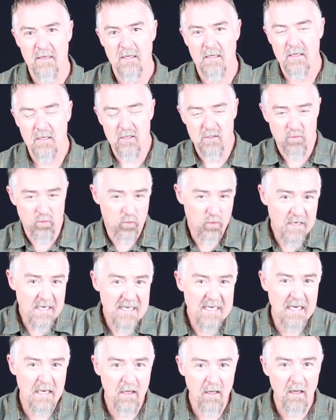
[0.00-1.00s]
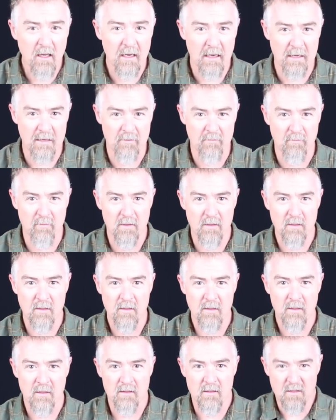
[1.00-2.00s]
could reclaim
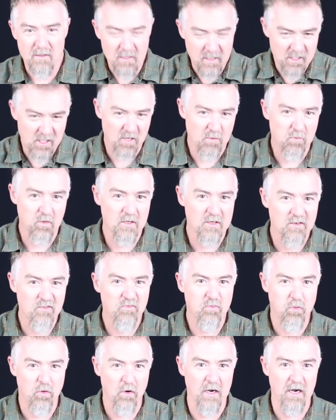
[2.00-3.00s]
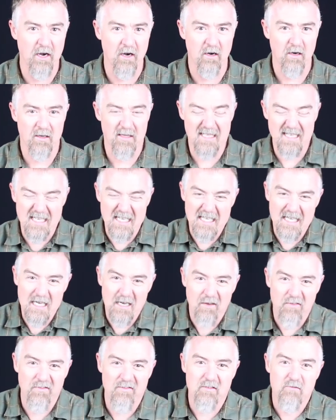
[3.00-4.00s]
the discipline of prayer, the
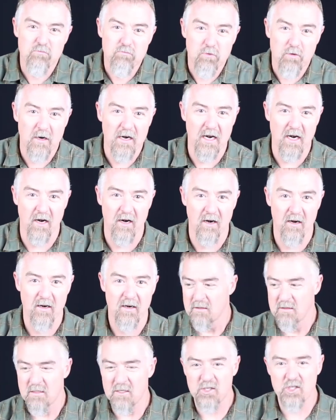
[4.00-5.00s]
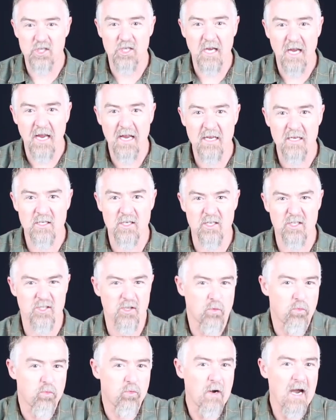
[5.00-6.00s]
gift of prayer, the changes,
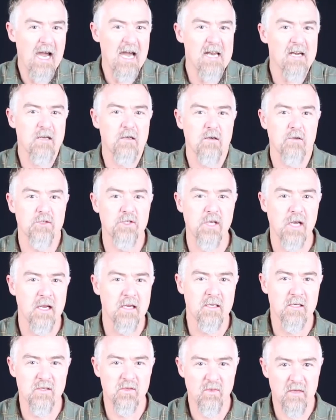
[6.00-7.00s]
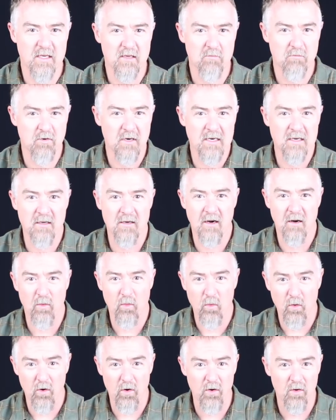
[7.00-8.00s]
the radical changes we could bring on our
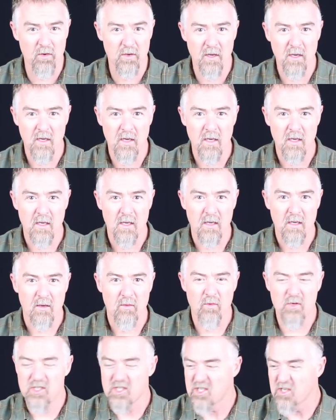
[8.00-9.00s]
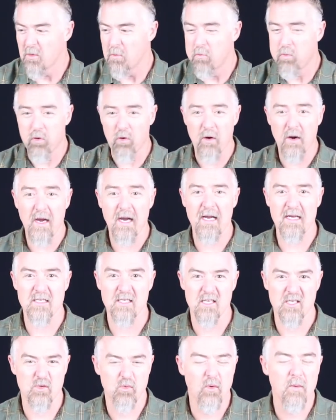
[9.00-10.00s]
world, would
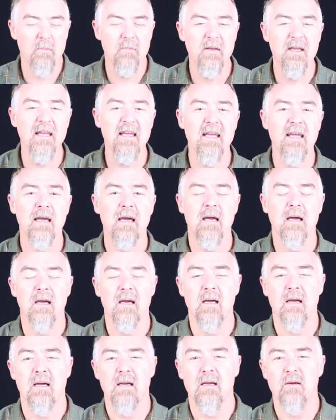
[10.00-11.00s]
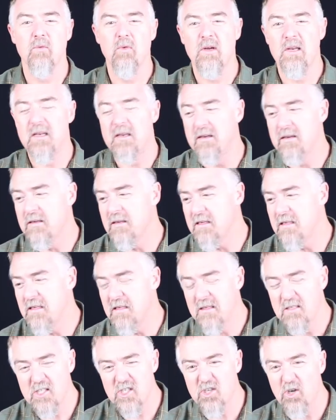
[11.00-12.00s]
surprise us, would be, would
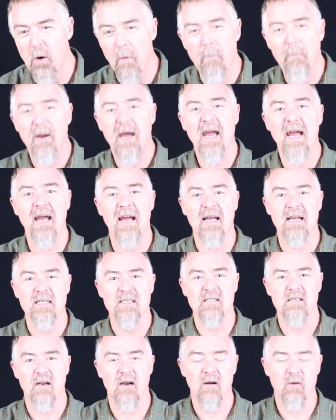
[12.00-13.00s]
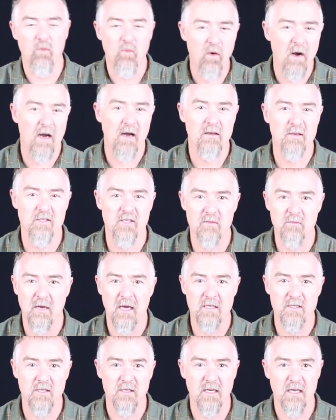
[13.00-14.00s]
surpass our wildest
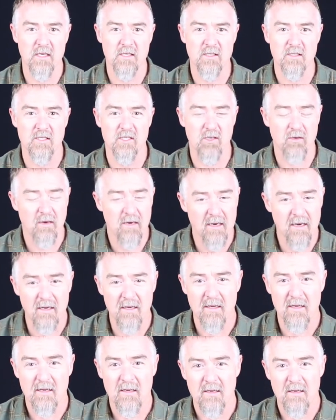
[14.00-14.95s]
imagination. So I,